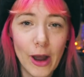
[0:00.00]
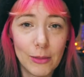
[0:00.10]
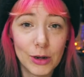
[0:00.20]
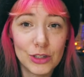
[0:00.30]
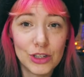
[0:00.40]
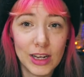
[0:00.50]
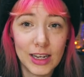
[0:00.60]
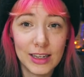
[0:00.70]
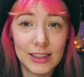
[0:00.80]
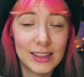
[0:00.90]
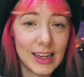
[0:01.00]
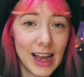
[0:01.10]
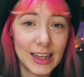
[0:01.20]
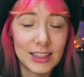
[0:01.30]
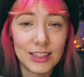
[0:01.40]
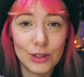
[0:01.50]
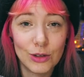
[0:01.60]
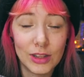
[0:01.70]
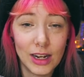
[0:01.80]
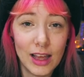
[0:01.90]
much it adds
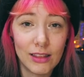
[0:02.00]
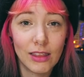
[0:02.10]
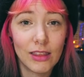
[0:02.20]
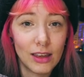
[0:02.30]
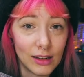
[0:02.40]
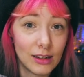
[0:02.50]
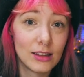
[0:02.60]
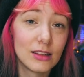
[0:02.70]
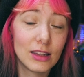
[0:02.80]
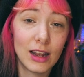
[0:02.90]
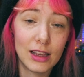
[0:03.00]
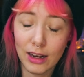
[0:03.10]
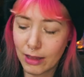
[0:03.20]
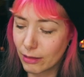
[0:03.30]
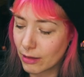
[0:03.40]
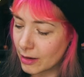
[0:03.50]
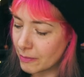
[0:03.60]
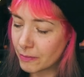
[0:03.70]
to the length and the leg length.